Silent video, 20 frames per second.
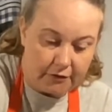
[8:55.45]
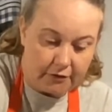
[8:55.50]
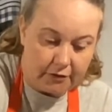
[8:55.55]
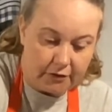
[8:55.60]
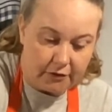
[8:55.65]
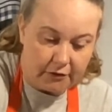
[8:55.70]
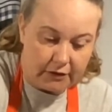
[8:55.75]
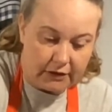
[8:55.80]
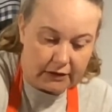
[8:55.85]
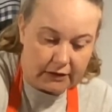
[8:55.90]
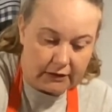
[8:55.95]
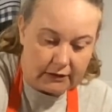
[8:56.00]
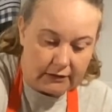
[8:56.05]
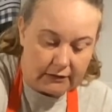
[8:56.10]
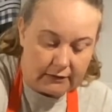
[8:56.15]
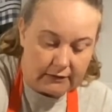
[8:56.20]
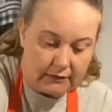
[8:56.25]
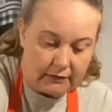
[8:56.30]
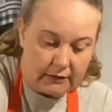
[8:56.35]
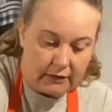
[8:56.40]

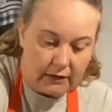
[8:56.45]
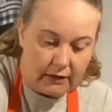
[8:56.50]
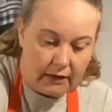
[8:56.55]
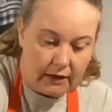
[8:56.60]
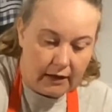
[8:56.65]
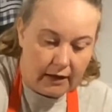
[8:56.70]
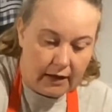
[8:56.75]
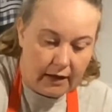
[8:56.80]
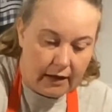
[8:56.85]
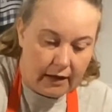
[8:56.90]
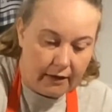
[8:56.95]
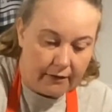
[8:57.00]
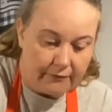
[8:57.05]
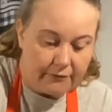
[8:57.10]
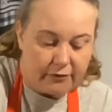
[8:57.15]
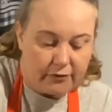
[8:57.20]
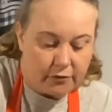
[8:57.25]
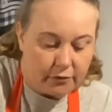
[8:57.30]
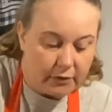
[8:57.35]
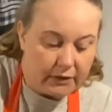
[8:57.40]
degrees for
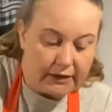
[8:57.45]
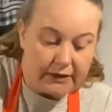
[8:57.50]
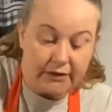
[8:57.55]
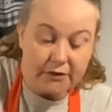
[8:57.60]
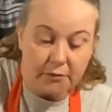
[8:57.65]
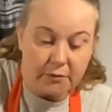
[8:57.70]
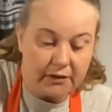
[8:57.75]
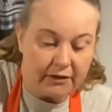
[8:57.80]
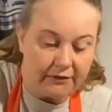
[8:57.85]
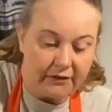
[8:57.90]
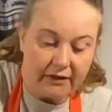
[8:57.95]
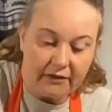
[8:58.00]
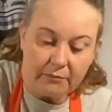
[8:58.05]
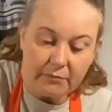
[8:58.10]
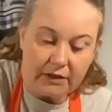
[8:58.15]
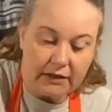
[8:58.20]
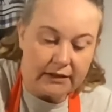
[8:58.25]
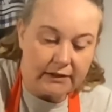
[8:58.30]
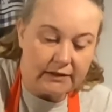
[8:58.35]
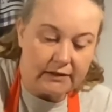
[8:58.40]
20 to 25
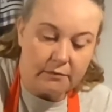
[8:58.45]
minutes.